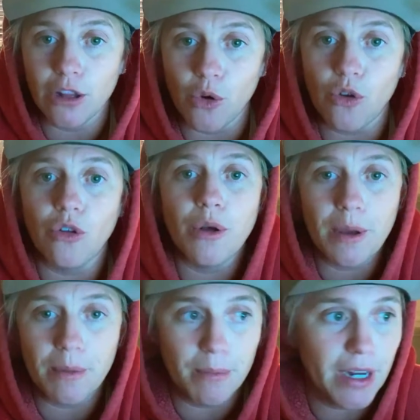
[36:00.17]

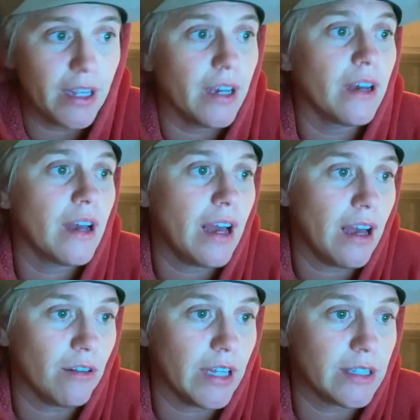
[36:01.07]
local media
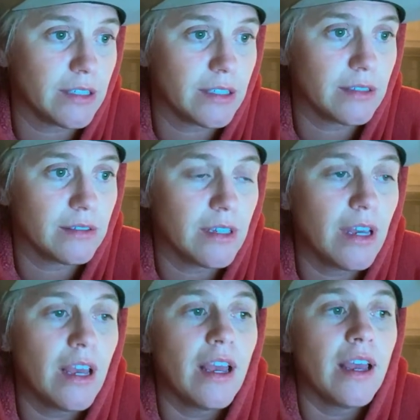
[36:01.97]
outlets,
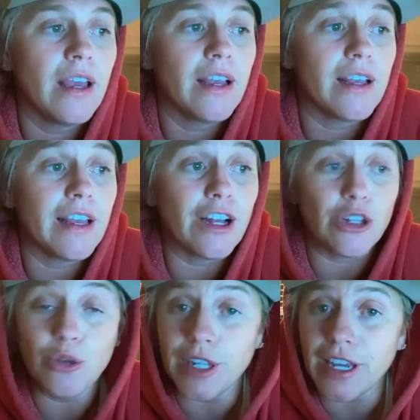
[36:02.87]

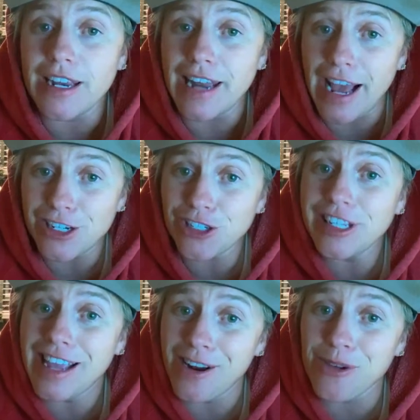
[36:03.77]
including a
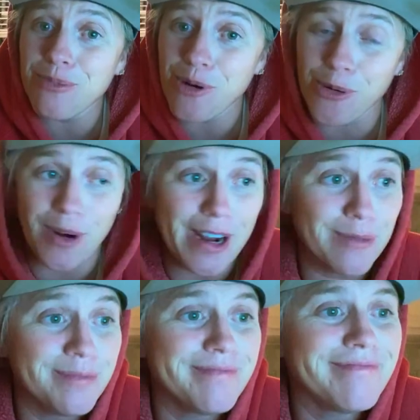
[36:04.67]
nationally aired
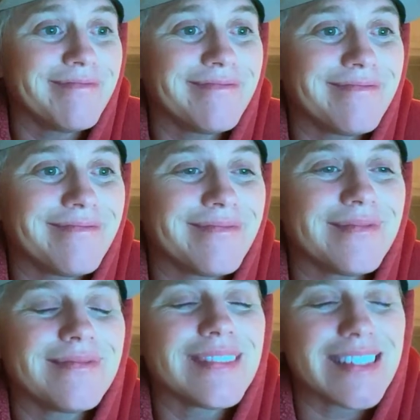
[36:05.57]
program,
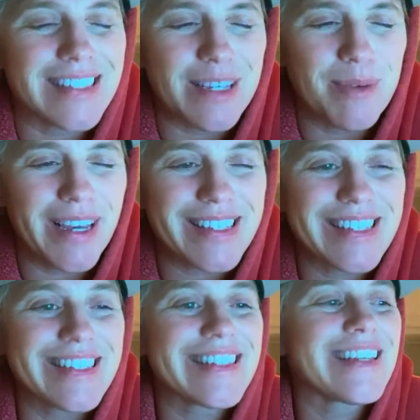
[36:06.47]

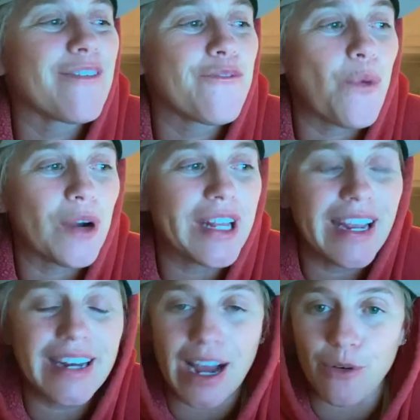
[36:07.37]
CBS's
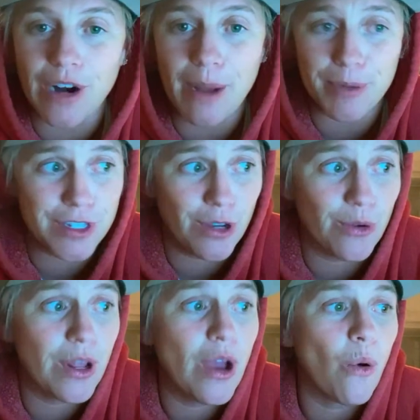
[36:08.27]
48-hour
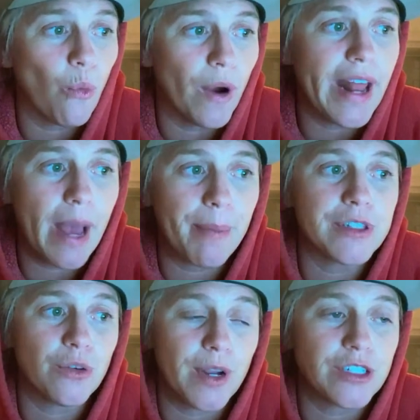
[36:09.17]
episode, What
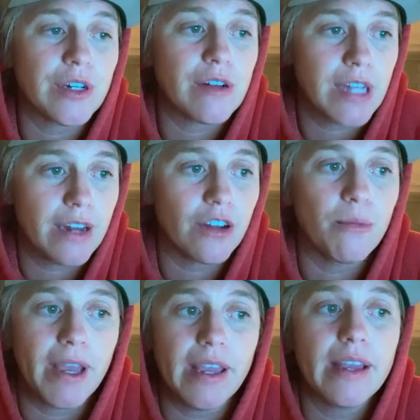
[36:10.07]
Happened to Rachel Altondo,
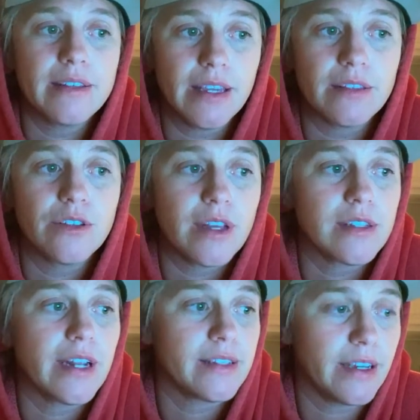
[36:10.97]
May 18,
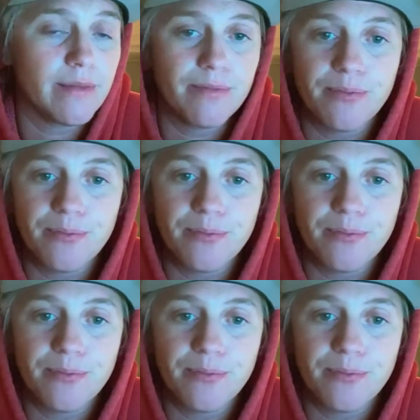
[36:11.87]
2019.